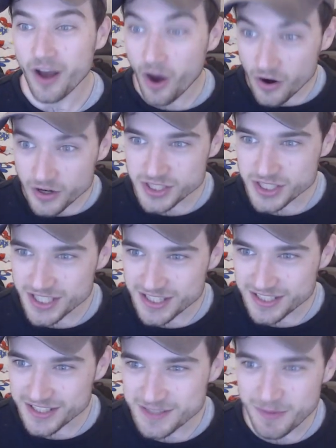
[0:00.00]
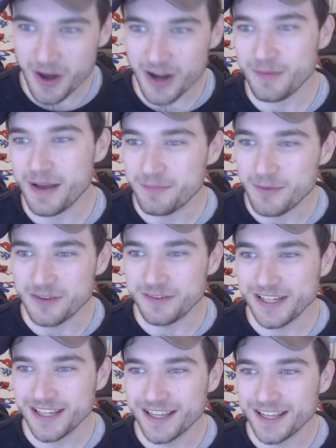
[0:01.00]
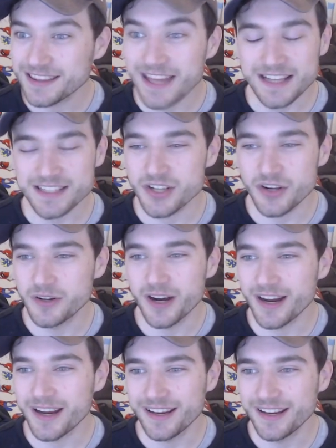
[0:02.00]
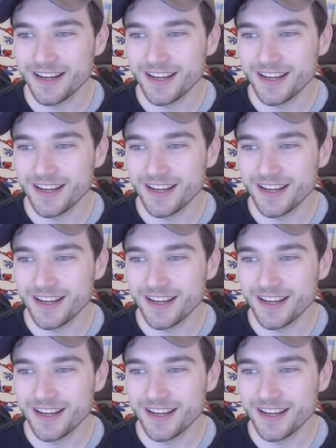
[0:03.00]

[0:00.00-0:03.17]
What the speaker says: oh, did you see the new Spider-Man movie? That's so great.